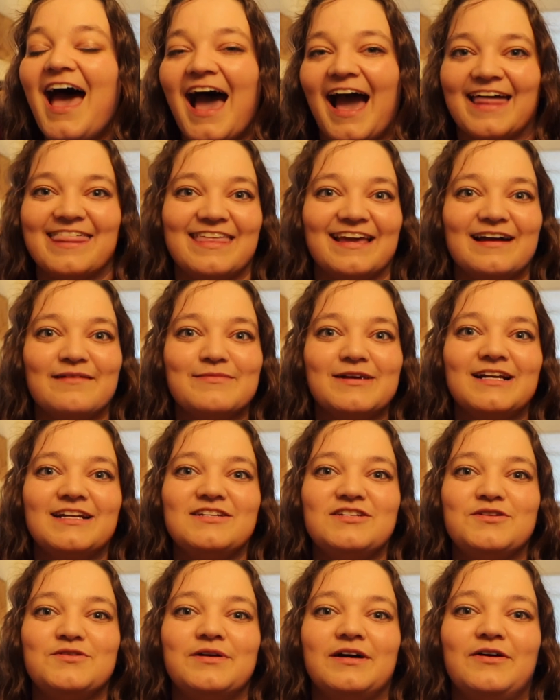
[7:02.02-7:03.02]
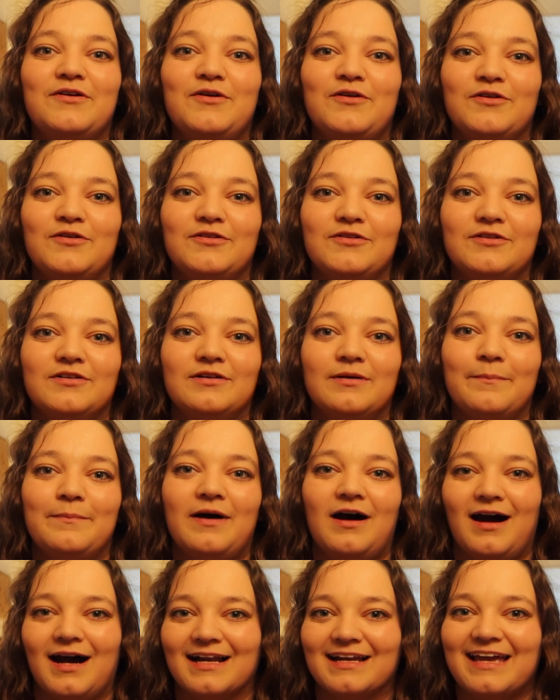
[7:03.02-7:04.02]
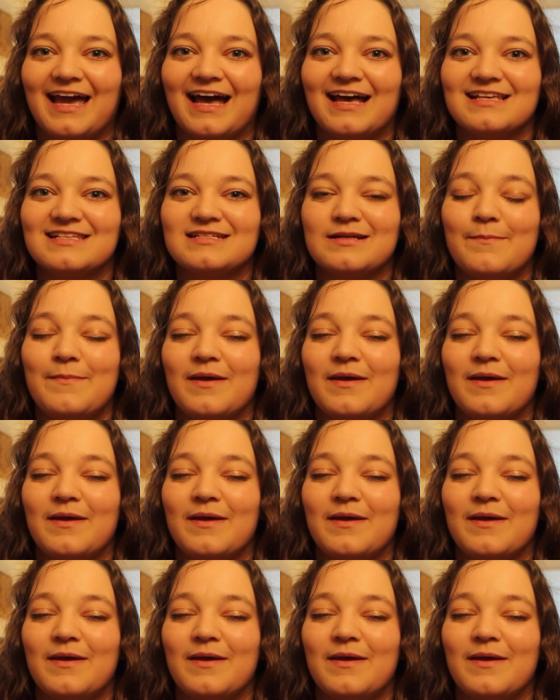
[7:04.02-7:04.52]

I think I'm gonna do a whole podcast,